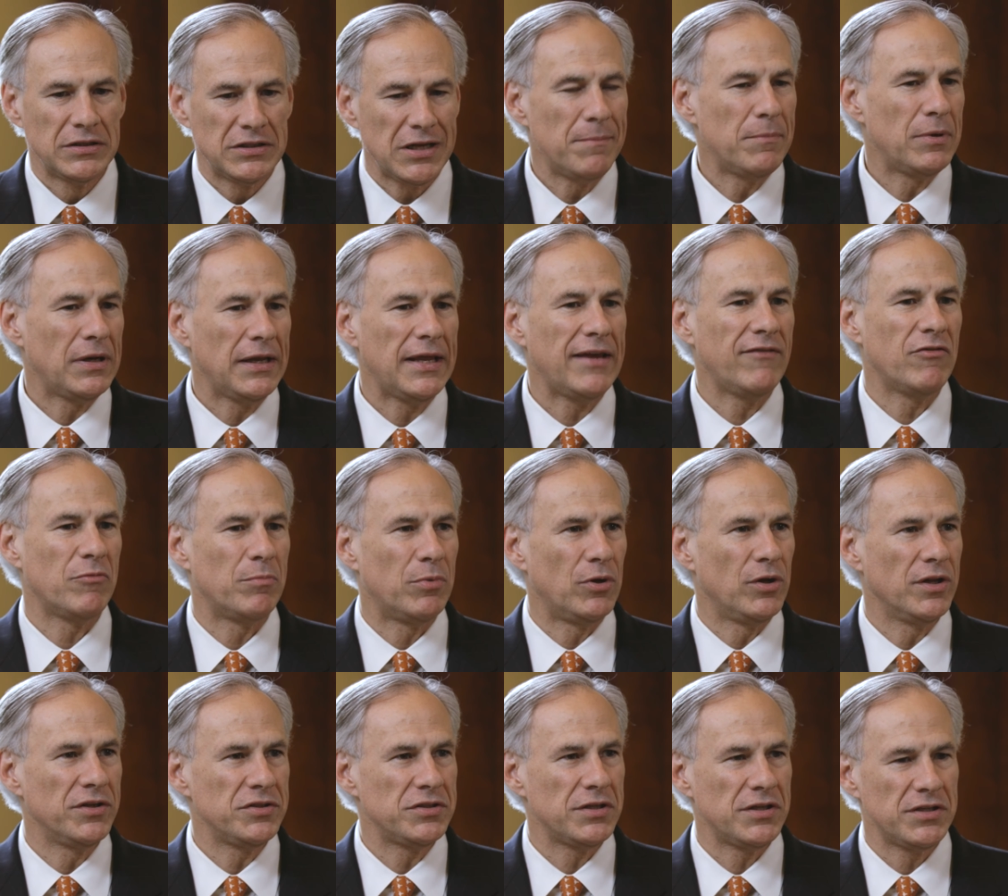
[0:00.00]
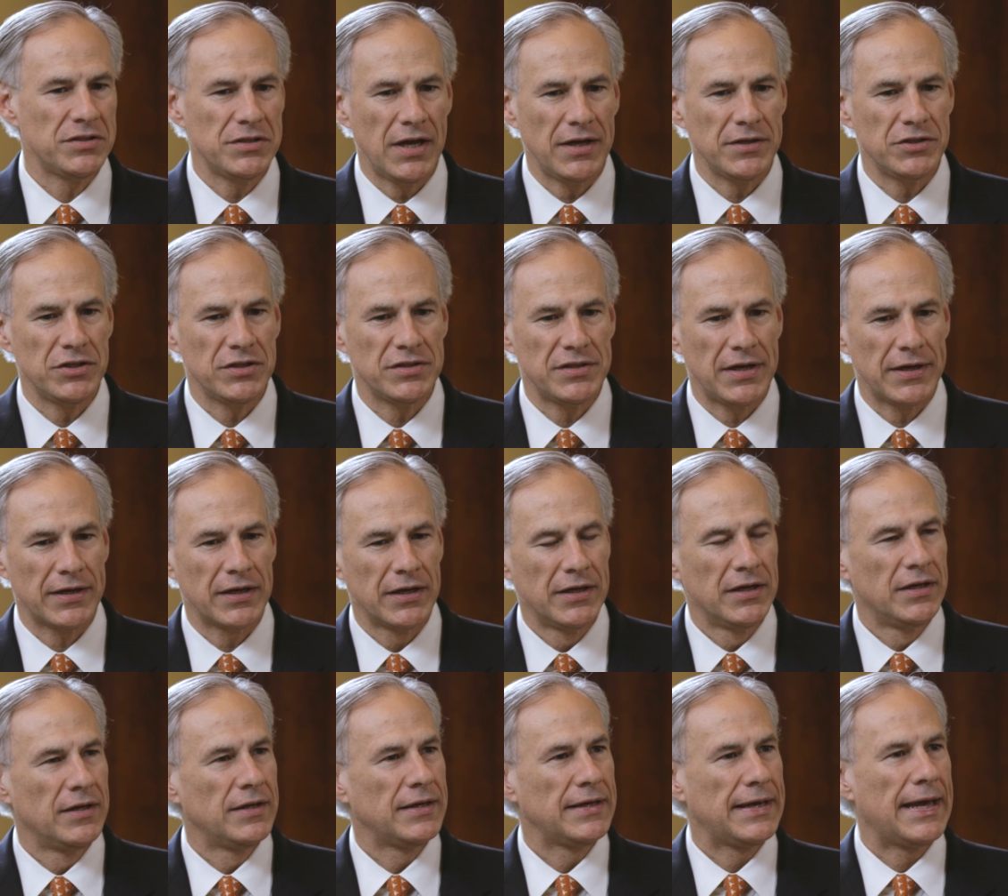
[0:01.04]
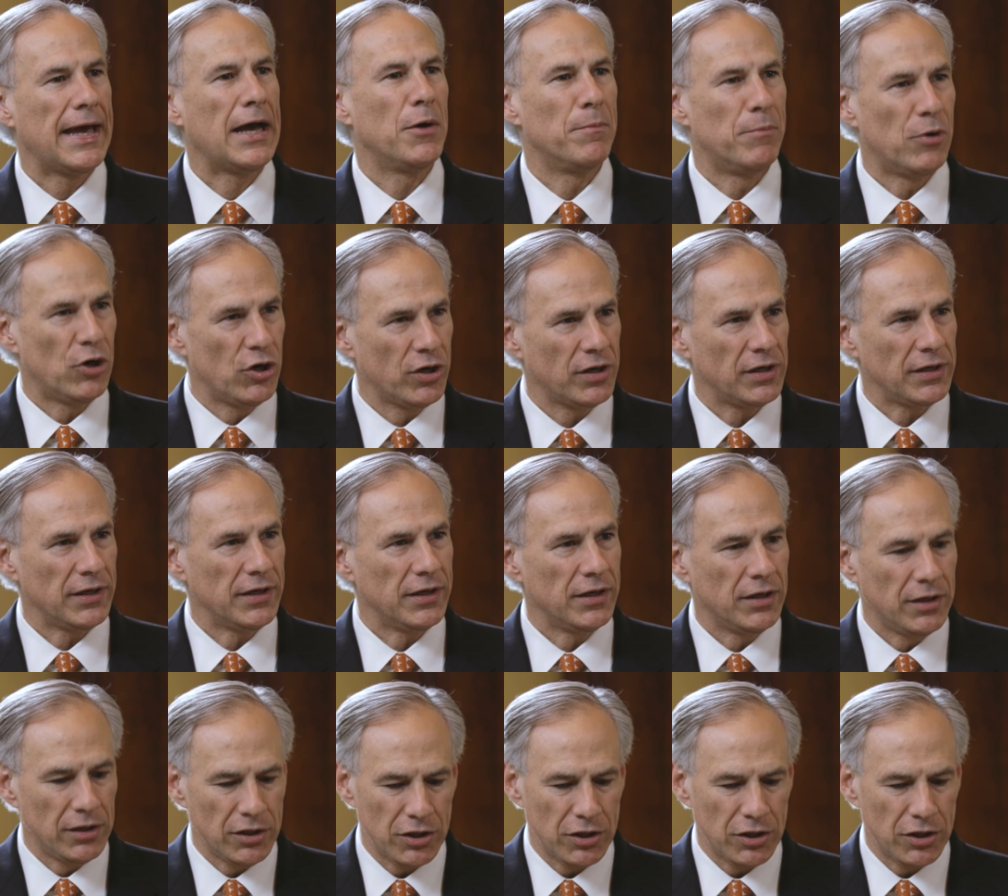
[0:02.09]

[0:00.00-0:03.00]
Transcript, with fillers: It's unbelievable. It's, it's not just like Cal Berkeley.